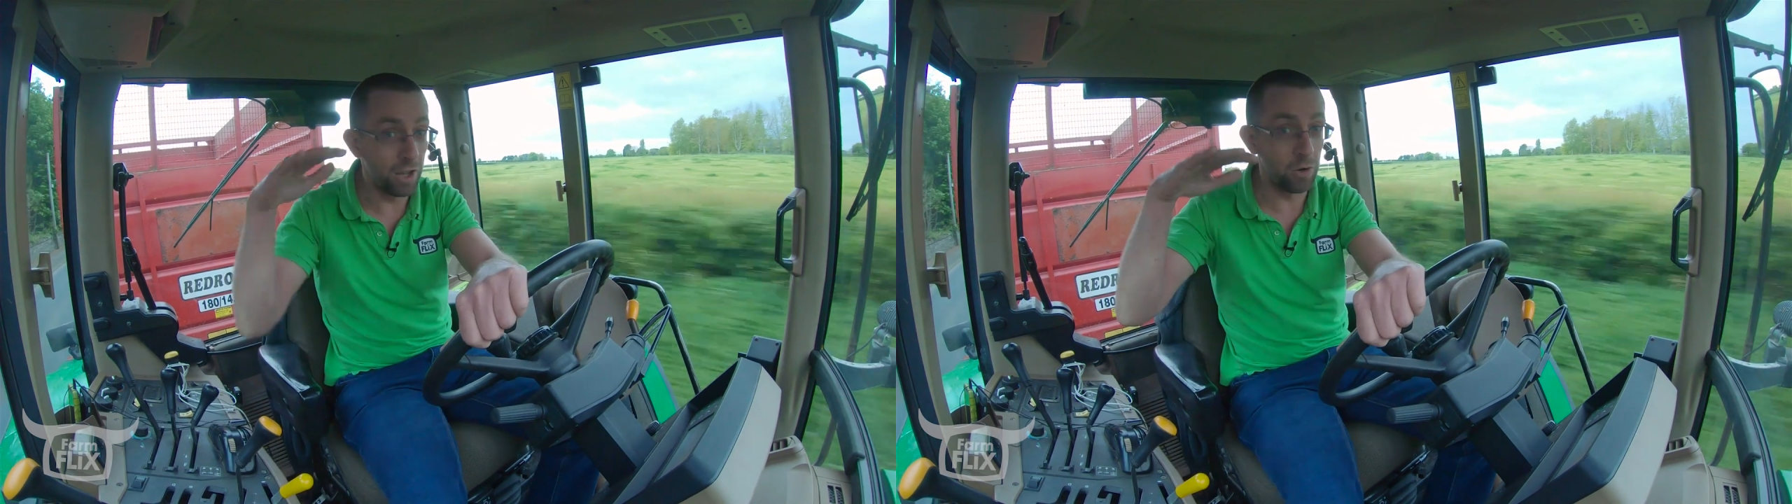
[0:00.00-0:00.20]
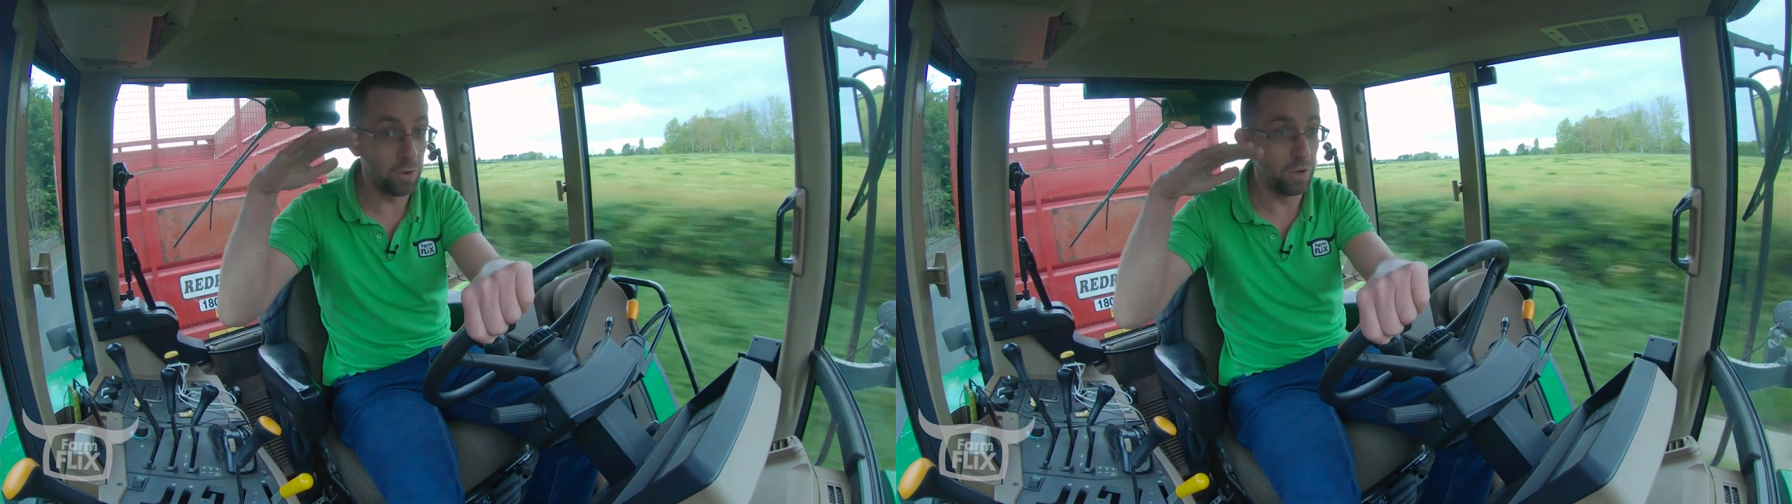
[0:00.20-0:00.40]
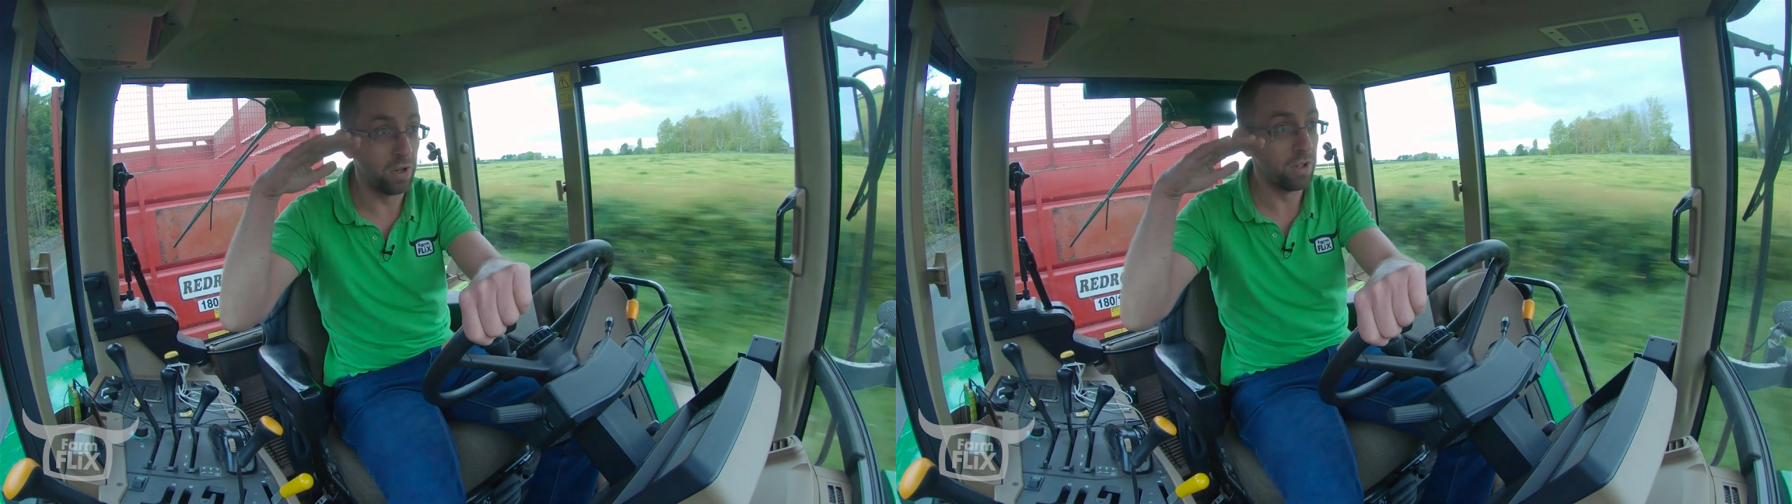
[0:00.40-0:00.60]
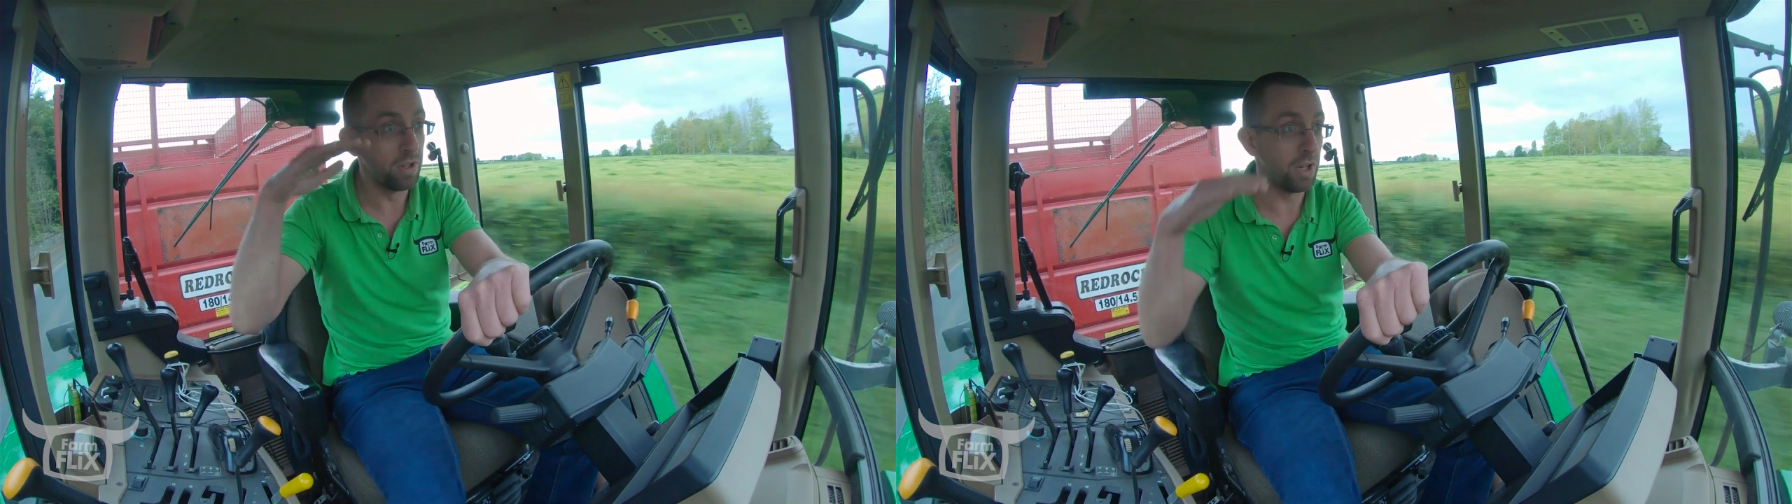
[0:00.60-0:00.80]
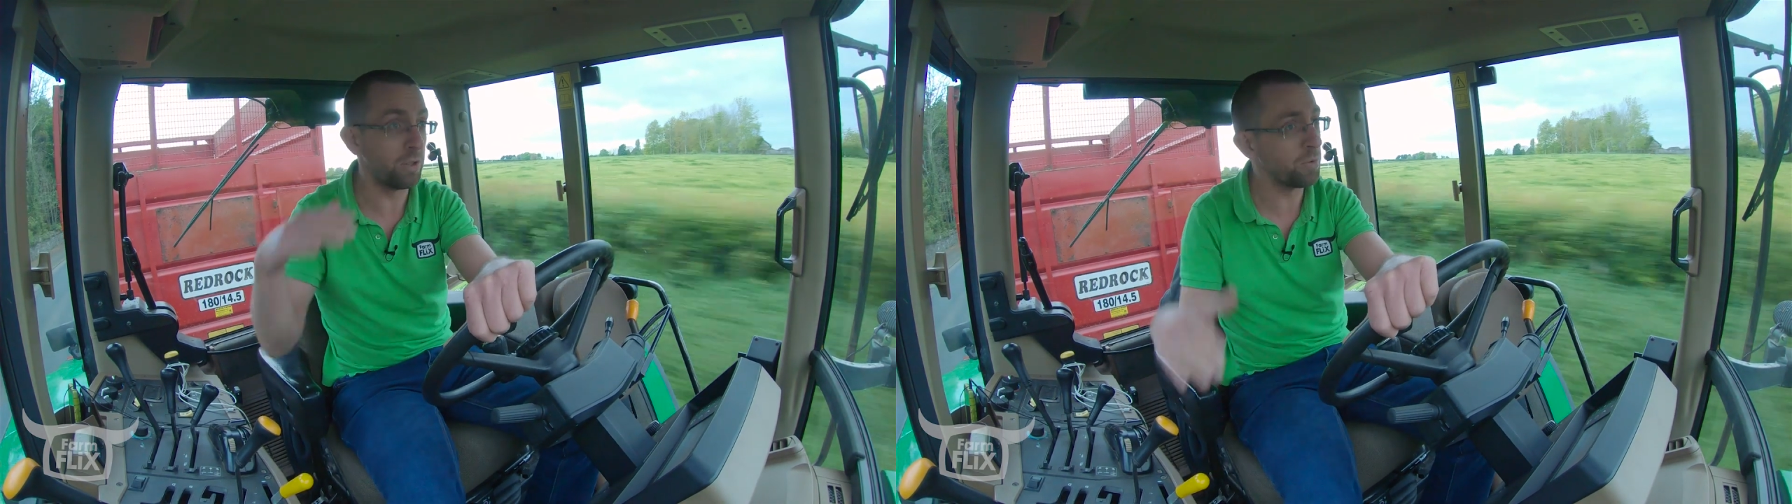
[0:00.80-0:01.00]
although
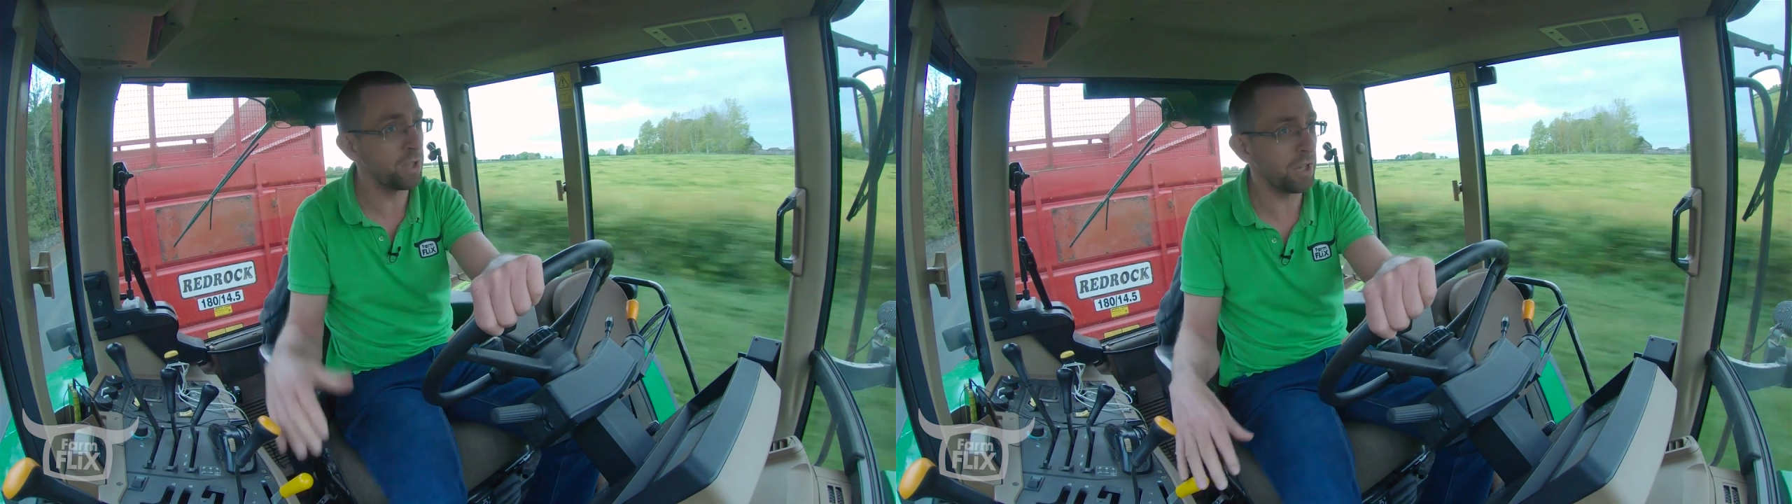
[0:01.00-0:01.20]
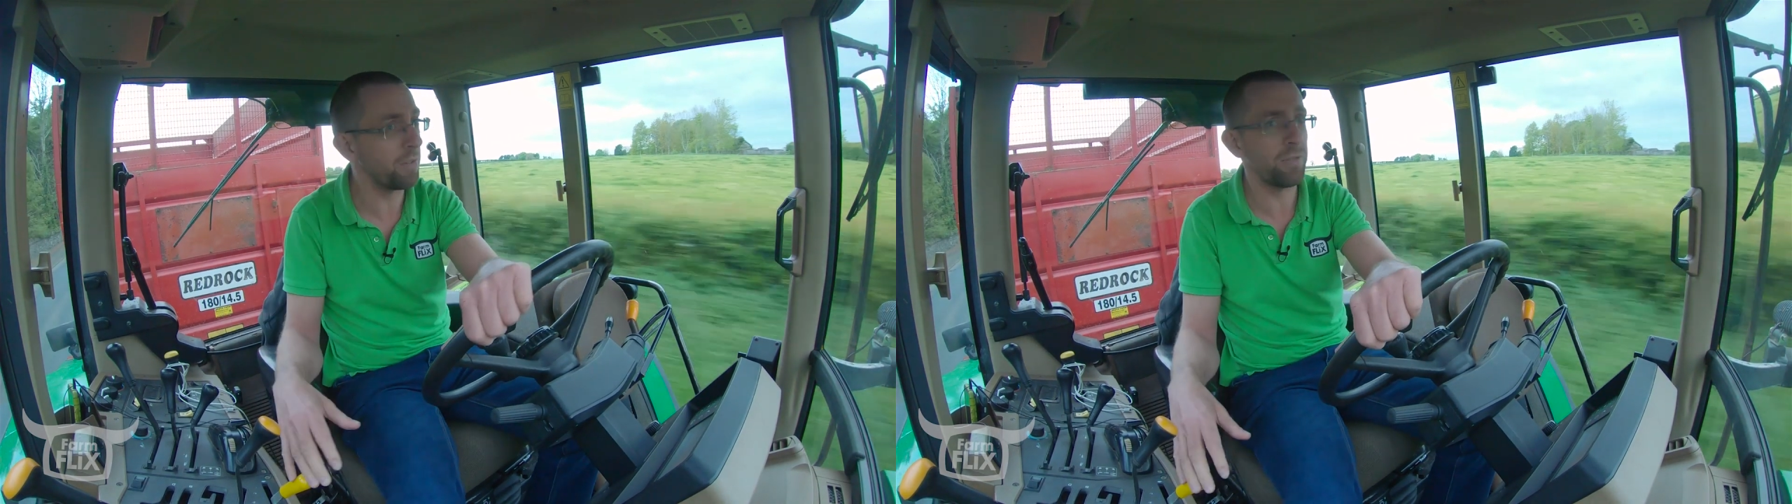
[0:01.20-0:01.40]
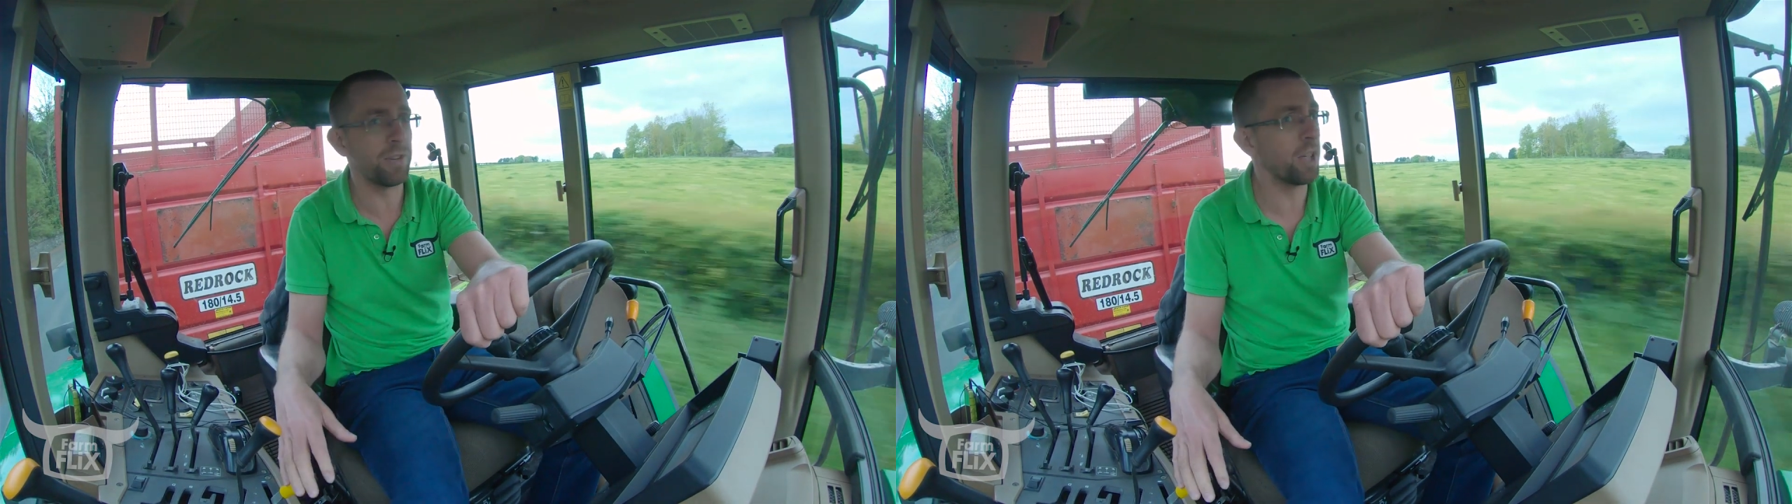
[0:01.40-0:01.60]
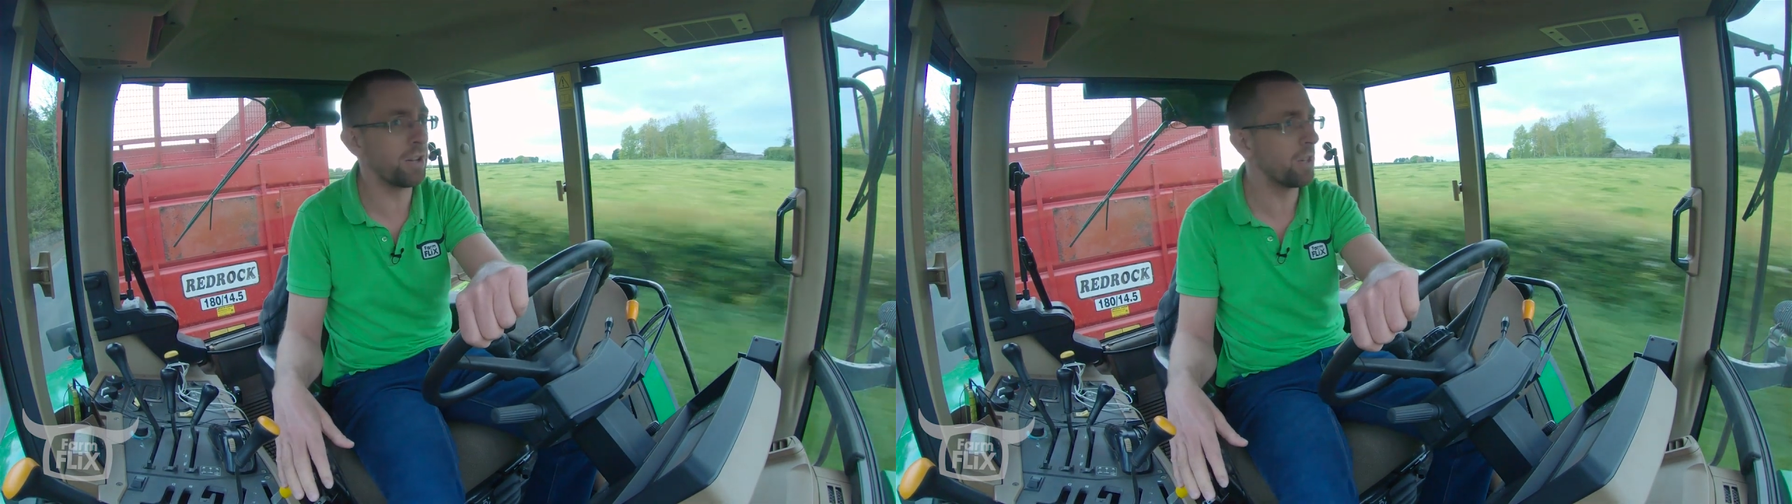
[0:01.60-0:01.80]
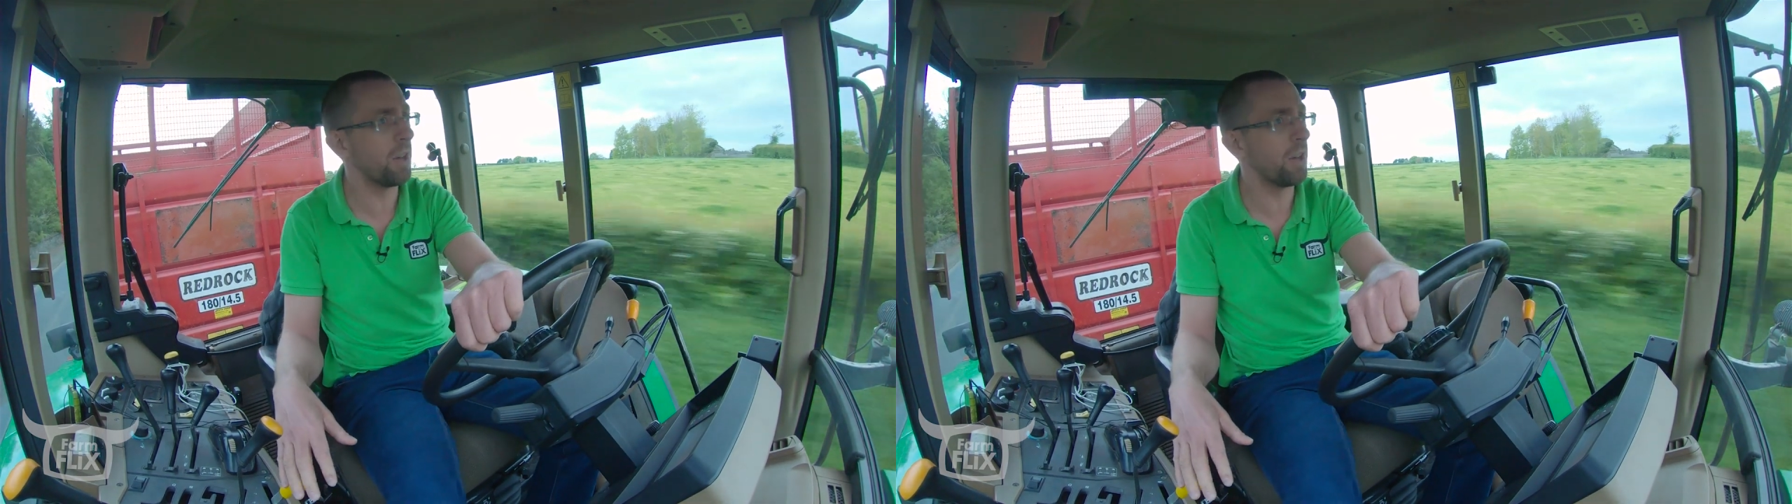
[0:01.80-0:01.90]
I don't think I've even had it,